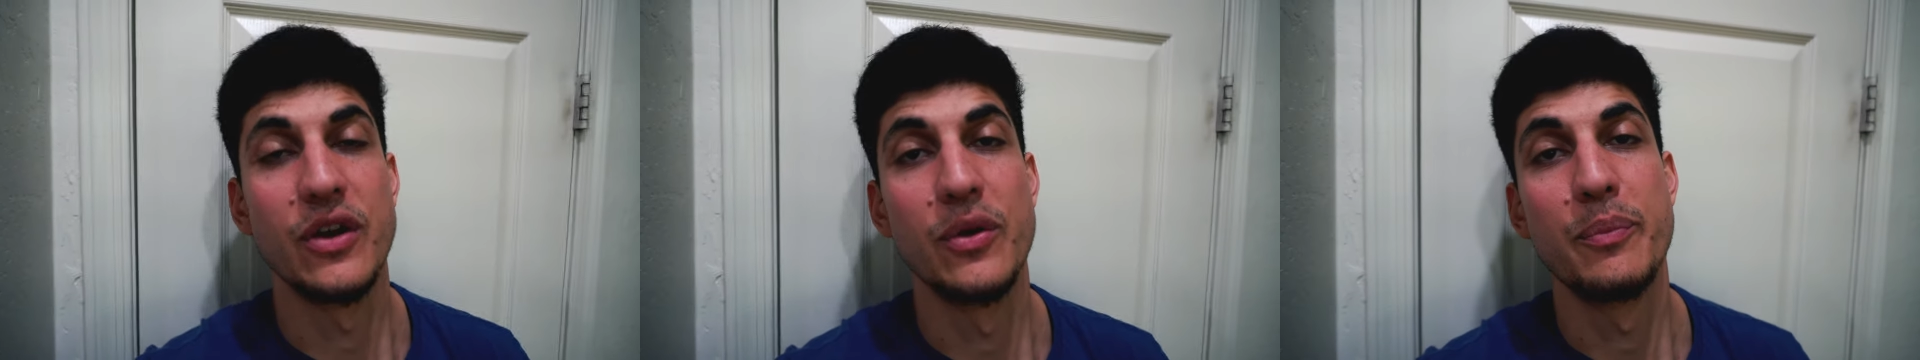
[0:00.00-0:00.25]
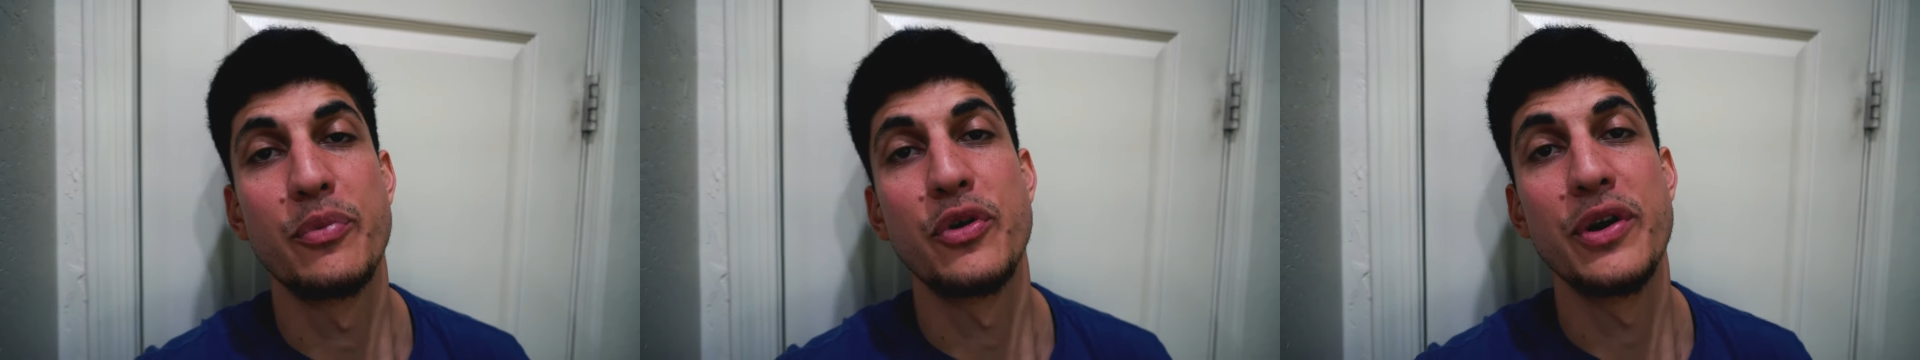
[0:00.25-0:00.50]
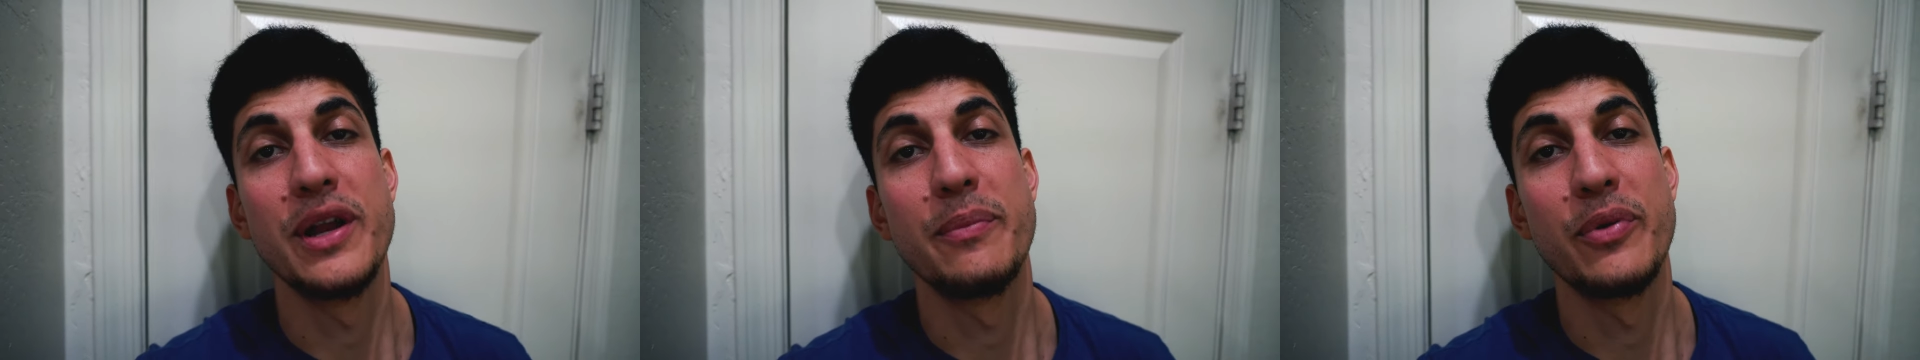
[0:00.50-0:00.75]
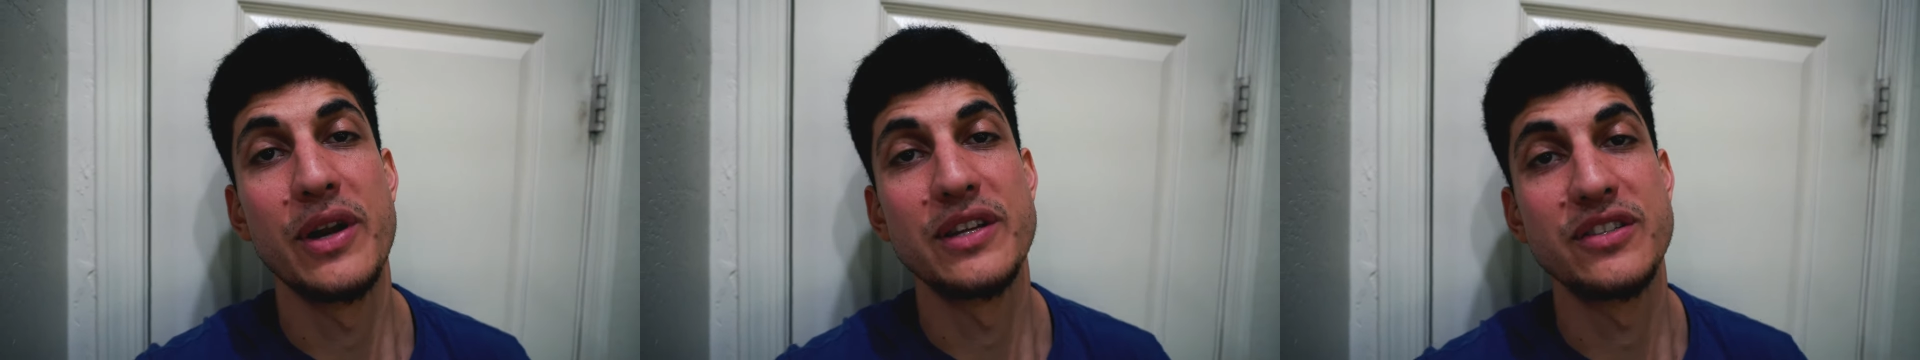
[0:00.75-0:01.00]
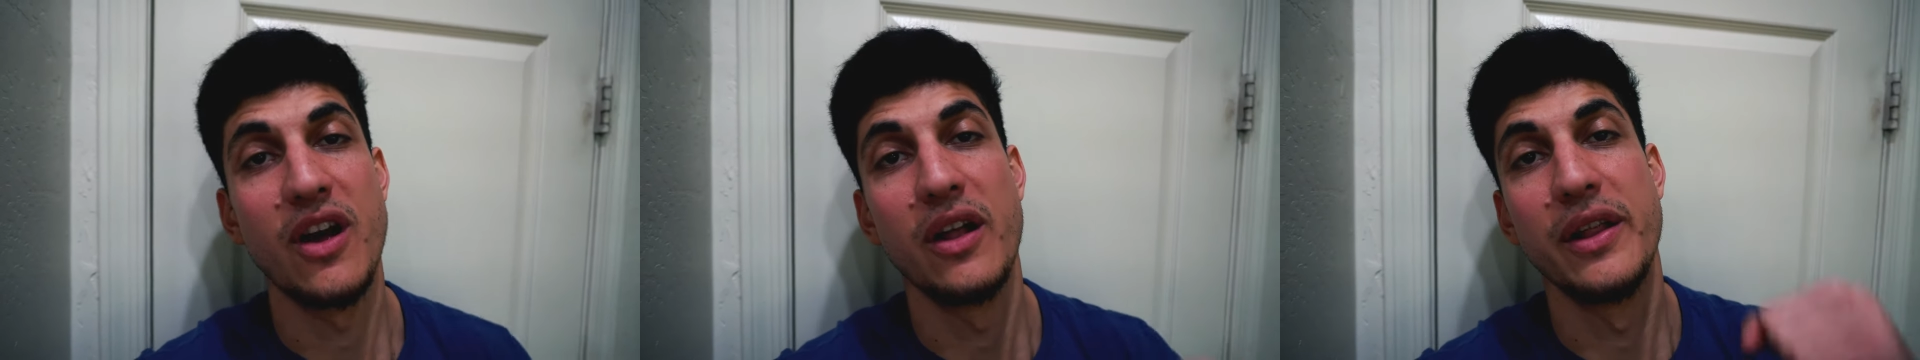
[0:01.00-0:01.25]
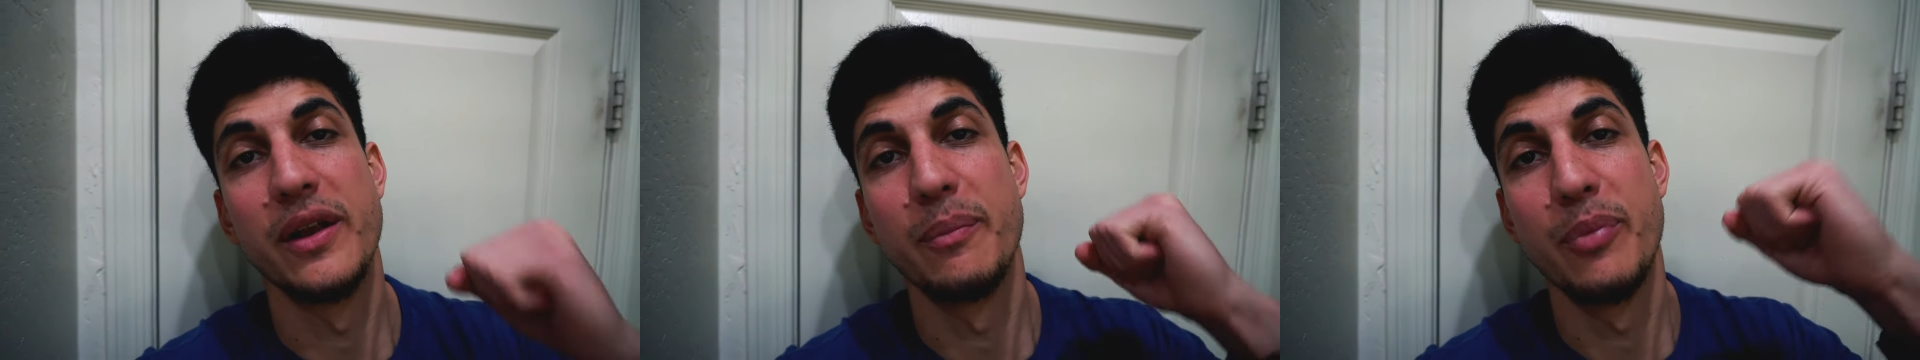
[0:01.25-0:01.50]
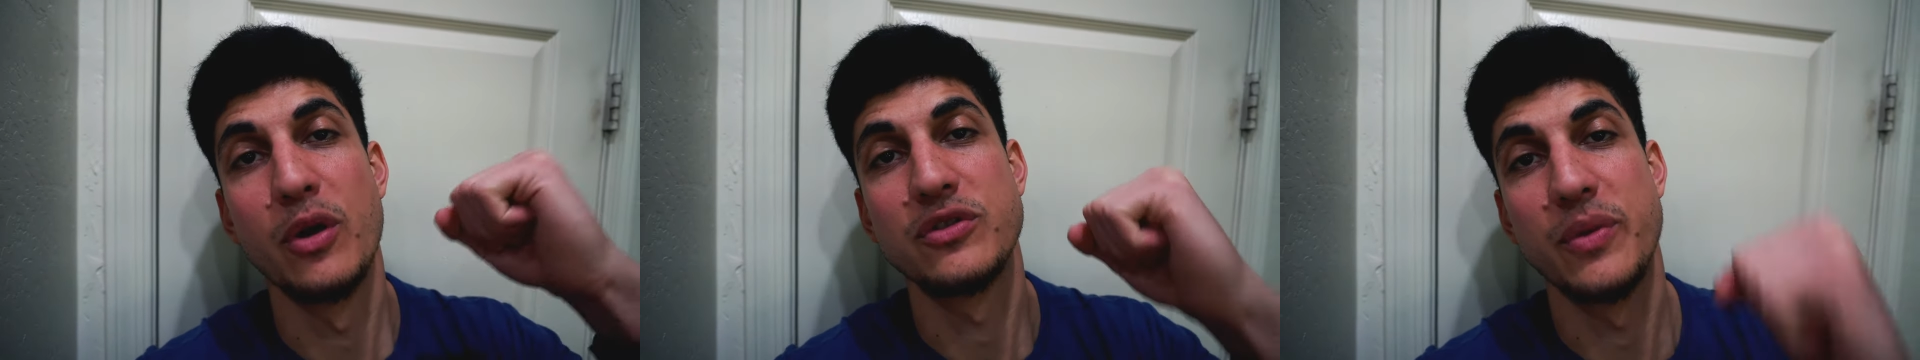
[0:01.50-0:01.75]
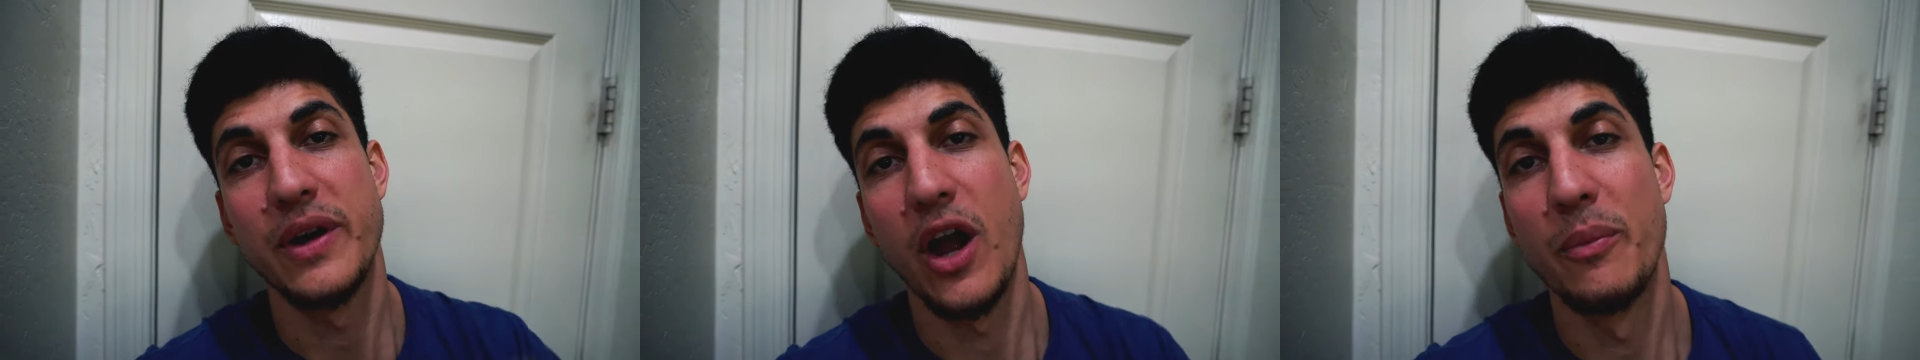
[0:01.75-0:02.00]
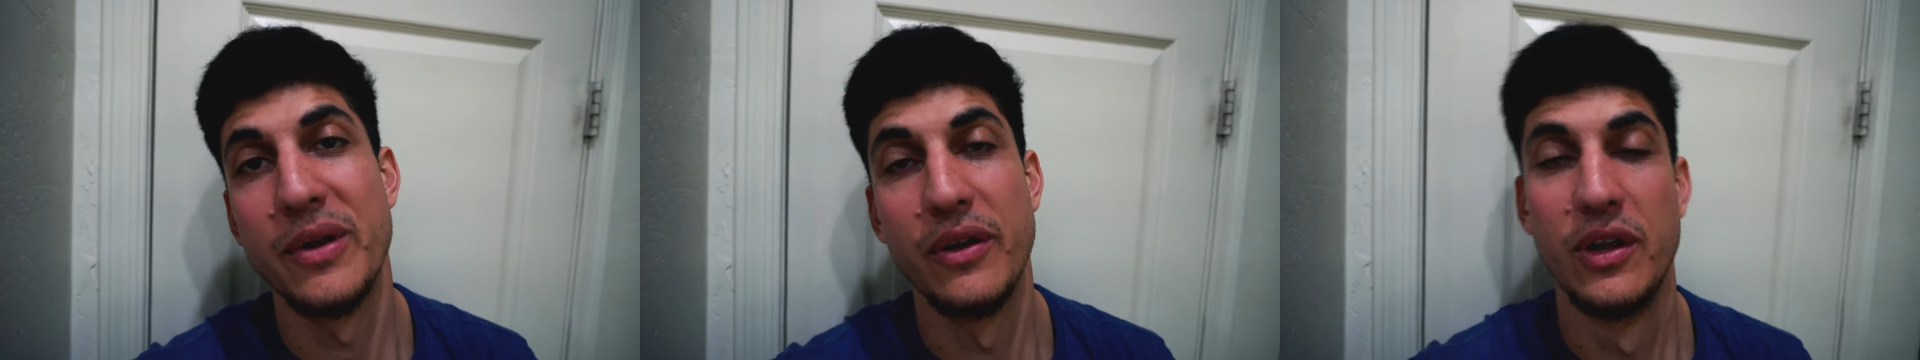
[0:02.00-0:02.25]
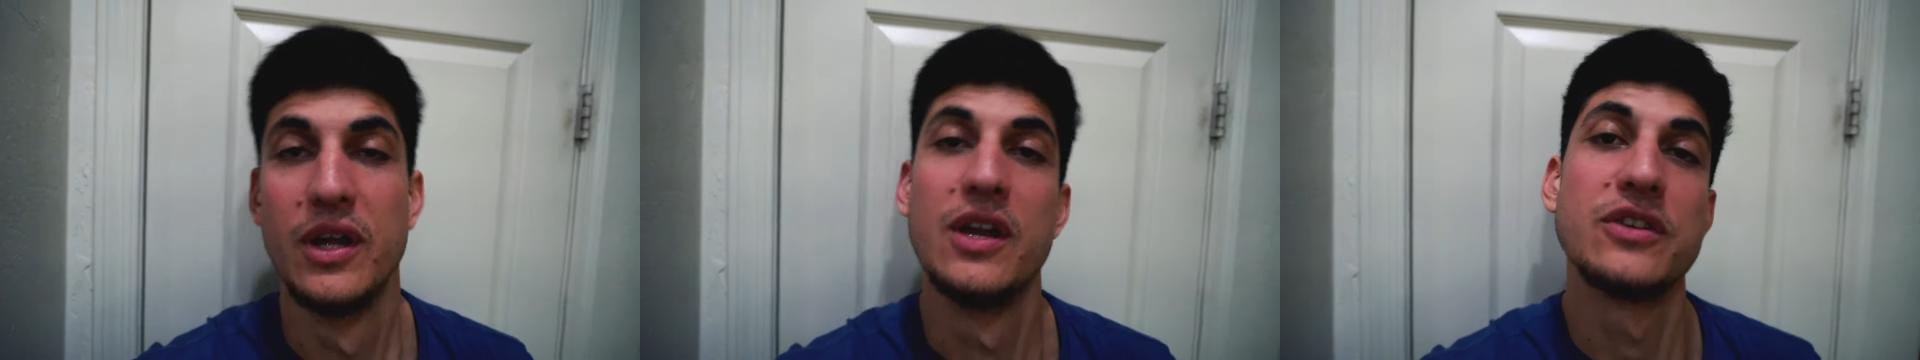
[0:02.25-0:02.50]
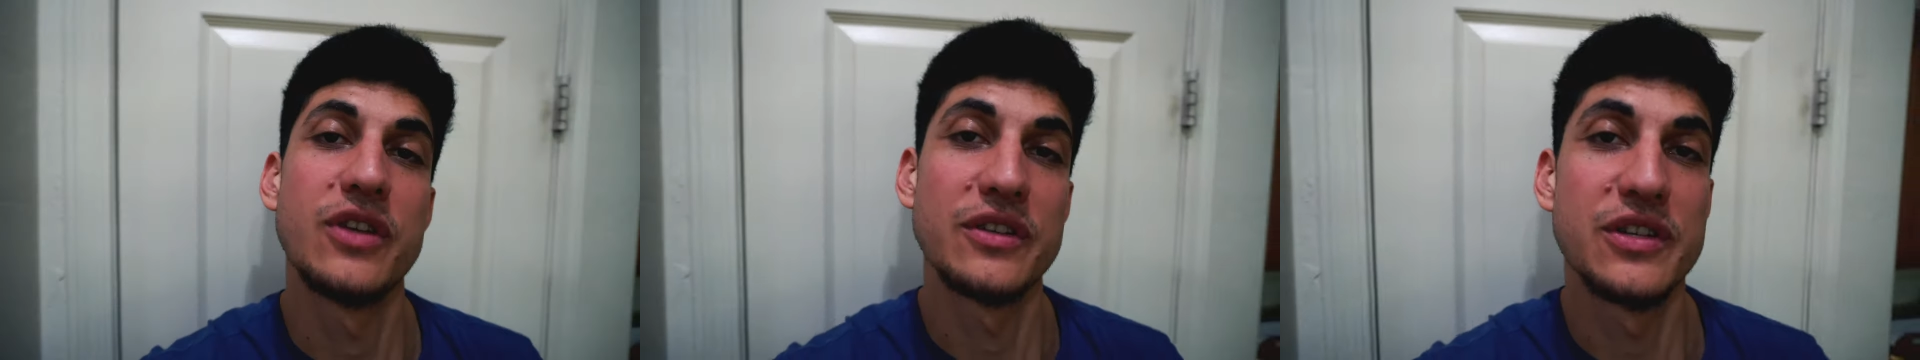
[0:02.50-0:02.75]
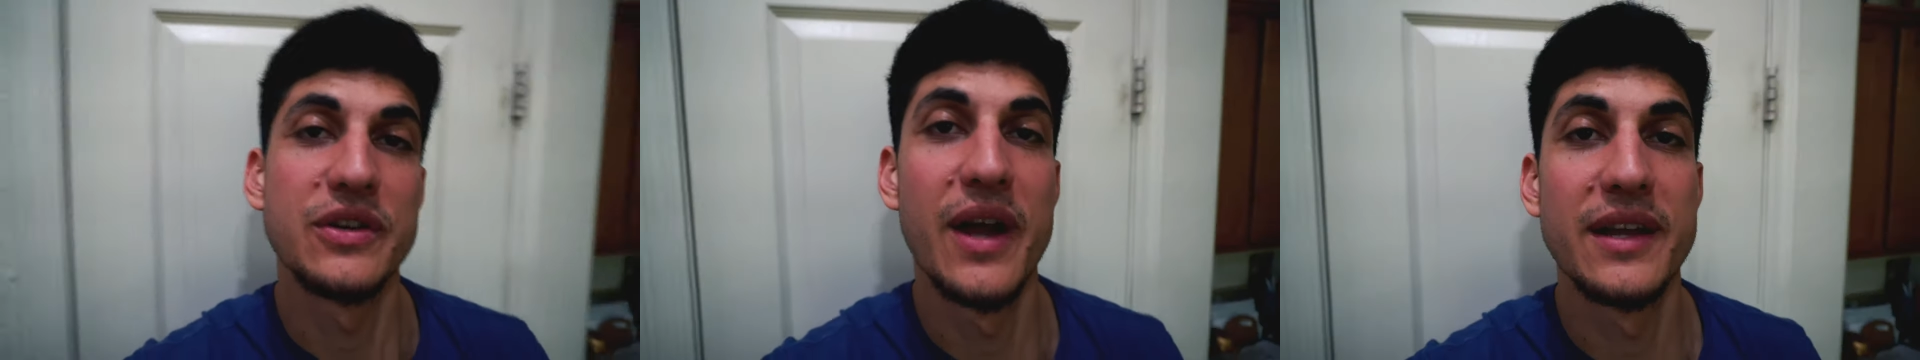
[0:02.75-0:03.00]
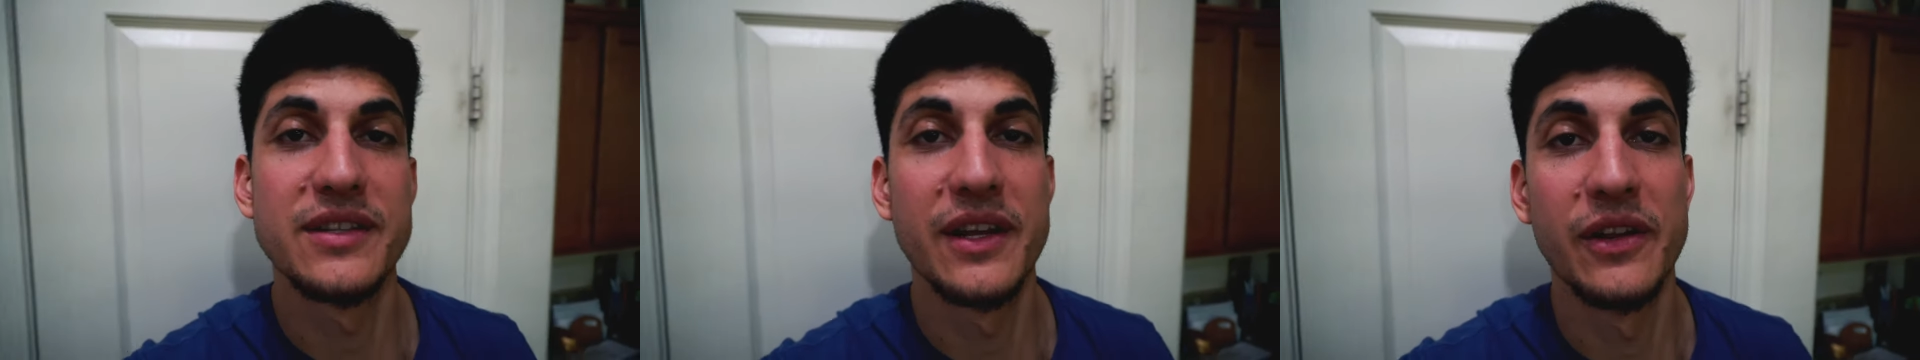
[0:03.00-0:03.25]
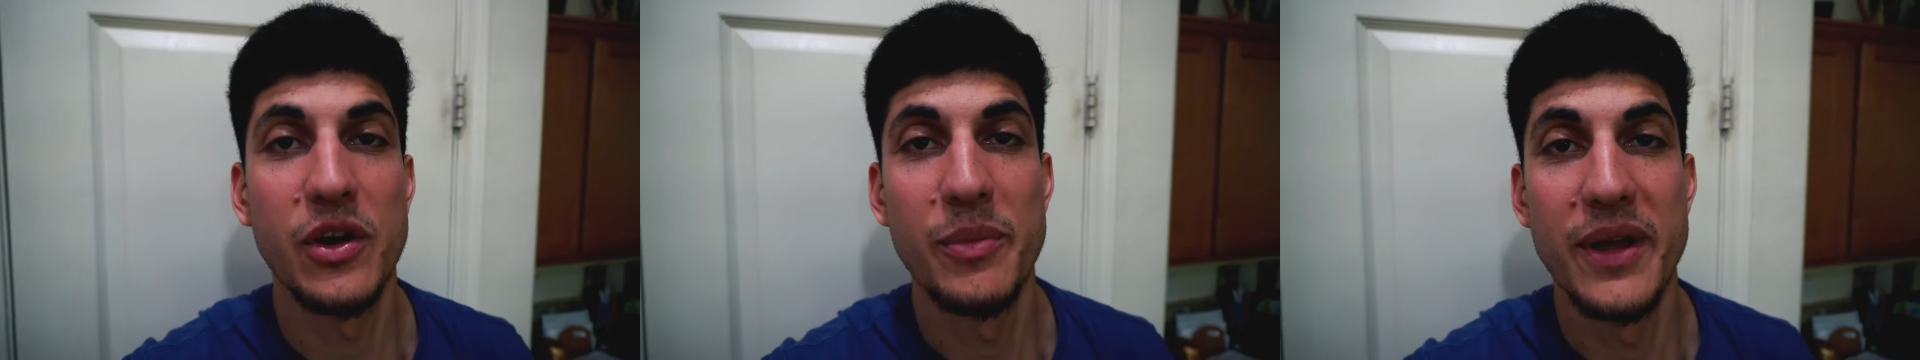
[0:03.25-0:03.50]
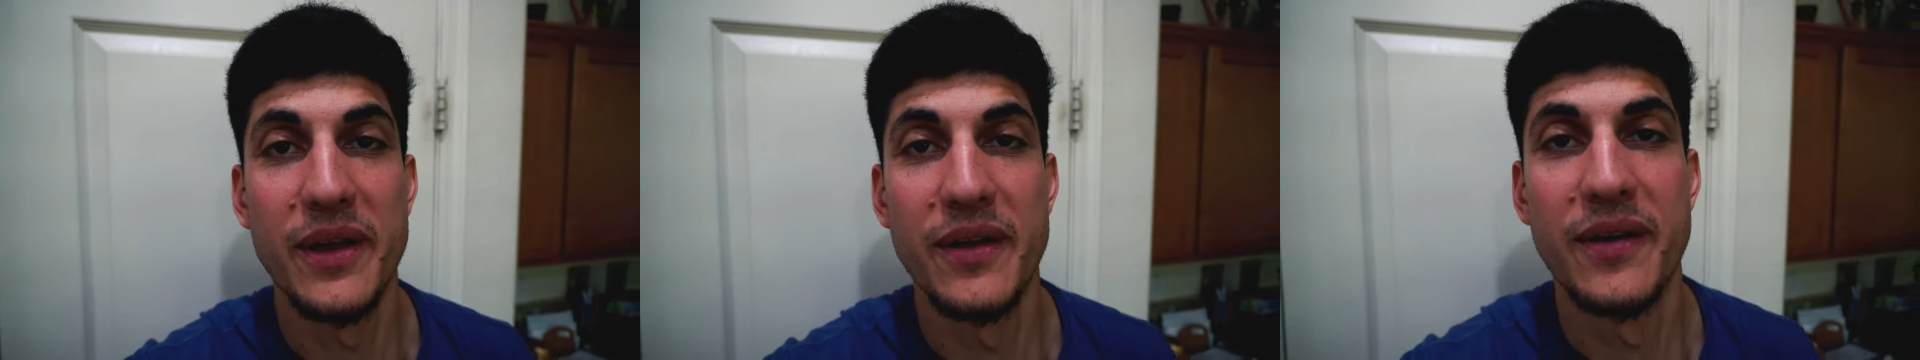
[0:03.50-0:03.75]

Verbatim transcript: so pretty, pretty solid post-workout meal. So I'll see you guys in a little bit.